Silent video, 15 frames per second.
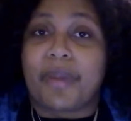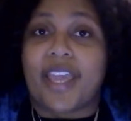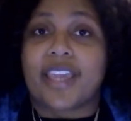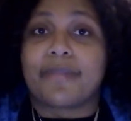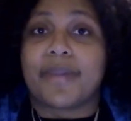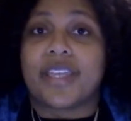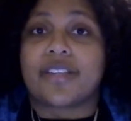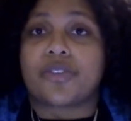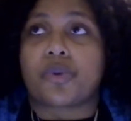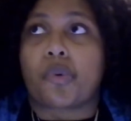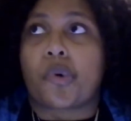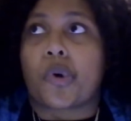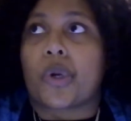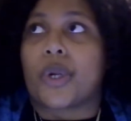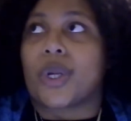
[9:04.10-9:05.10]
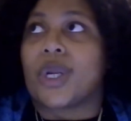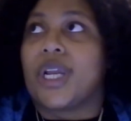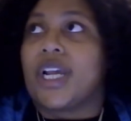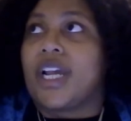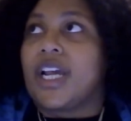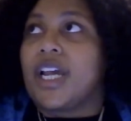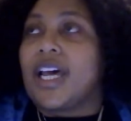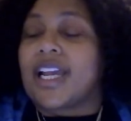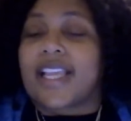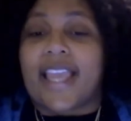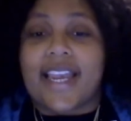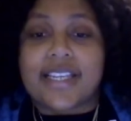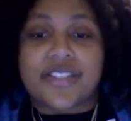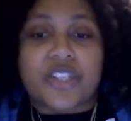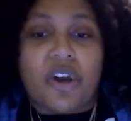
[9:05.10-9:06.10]
payment or a
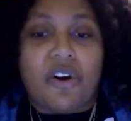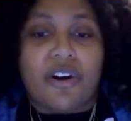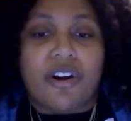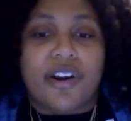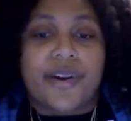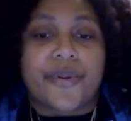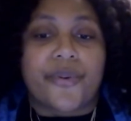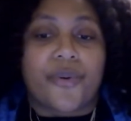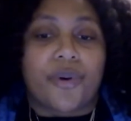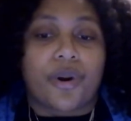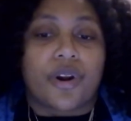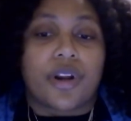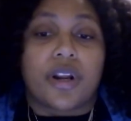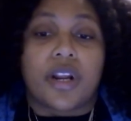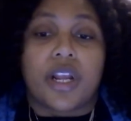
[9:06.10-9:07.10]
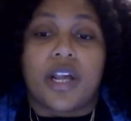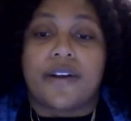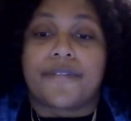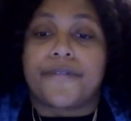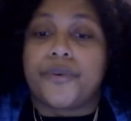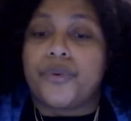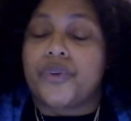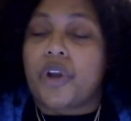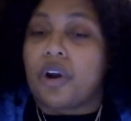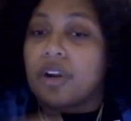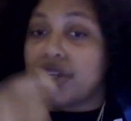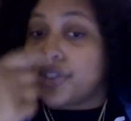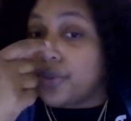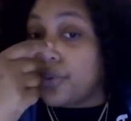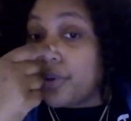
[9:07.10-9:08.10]
gas card or a food
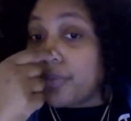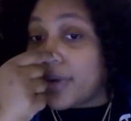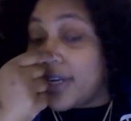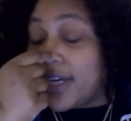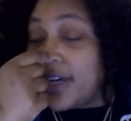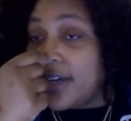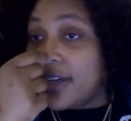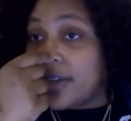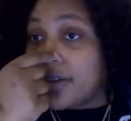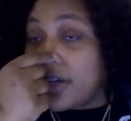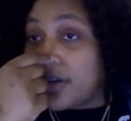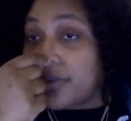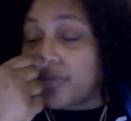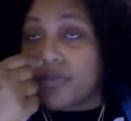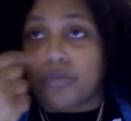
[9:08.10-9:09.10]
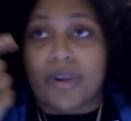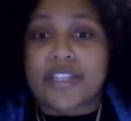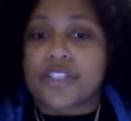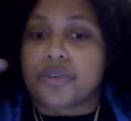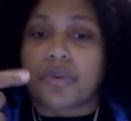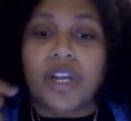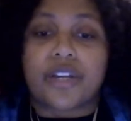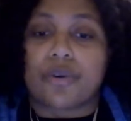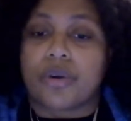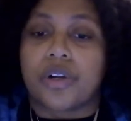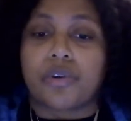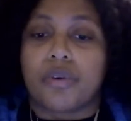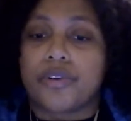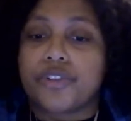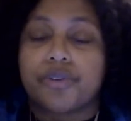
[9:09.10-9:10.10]
card to a restaurant or a
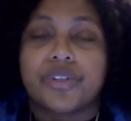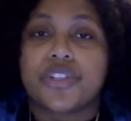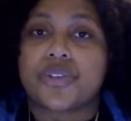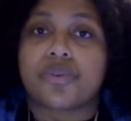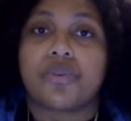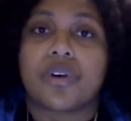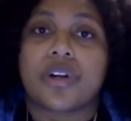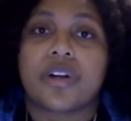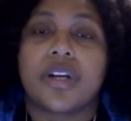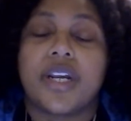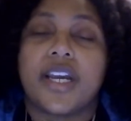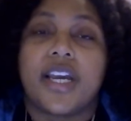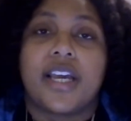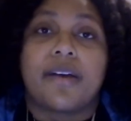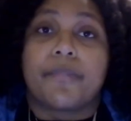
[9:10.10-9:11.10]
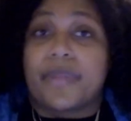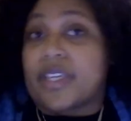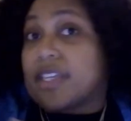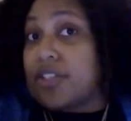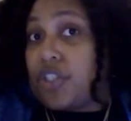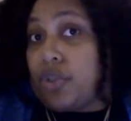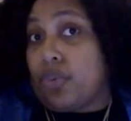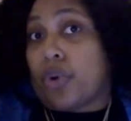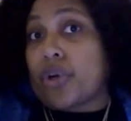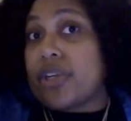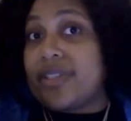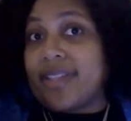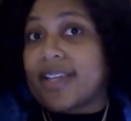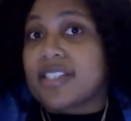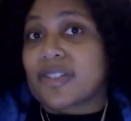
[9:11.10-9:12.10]
grocery store because you were
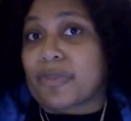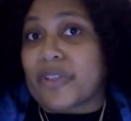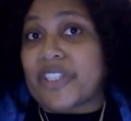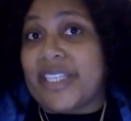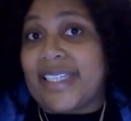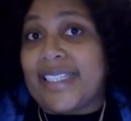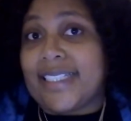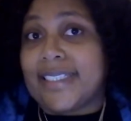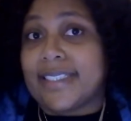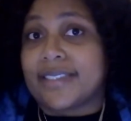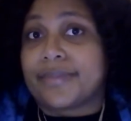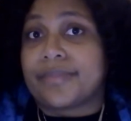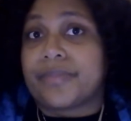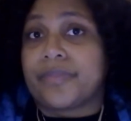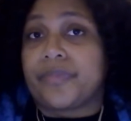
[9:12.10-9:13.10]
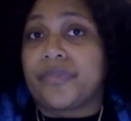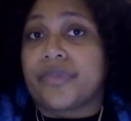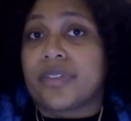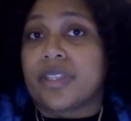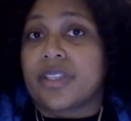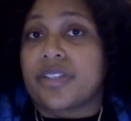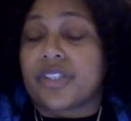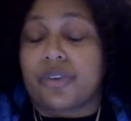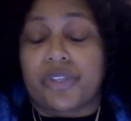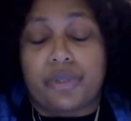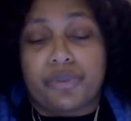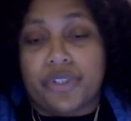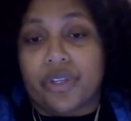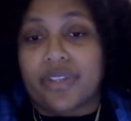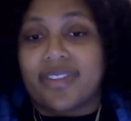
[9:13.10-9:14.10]
in desperate need. So
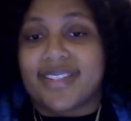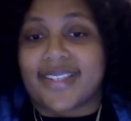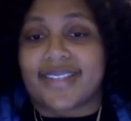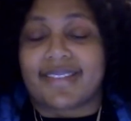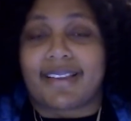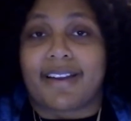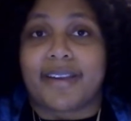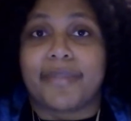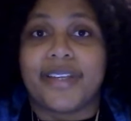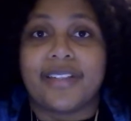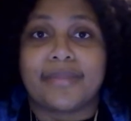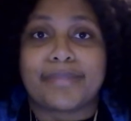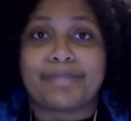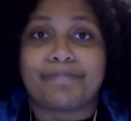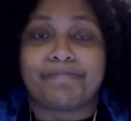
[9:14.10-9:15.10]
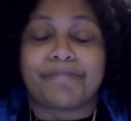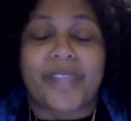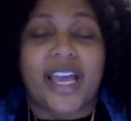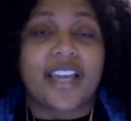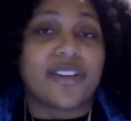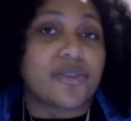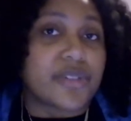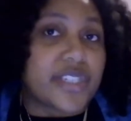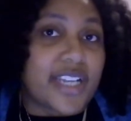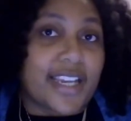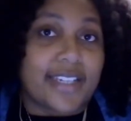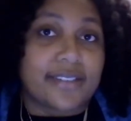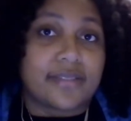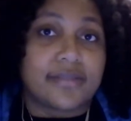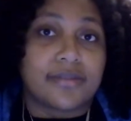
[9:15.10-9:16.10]
you took this assignment. I
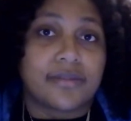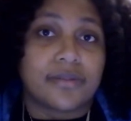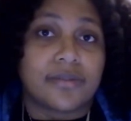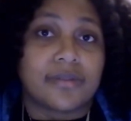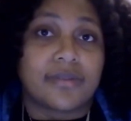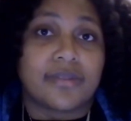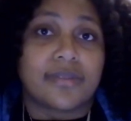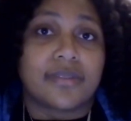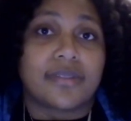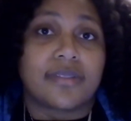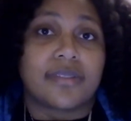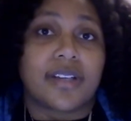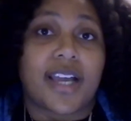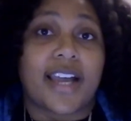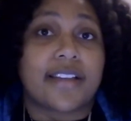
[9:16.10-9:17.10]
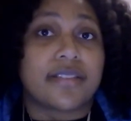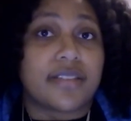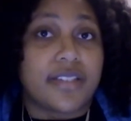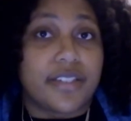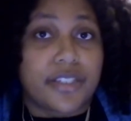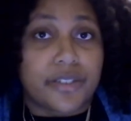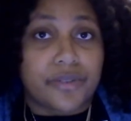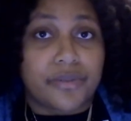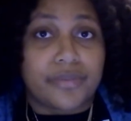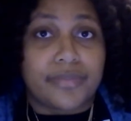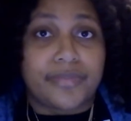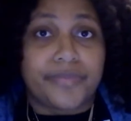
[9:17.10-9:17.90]
understand. I see you.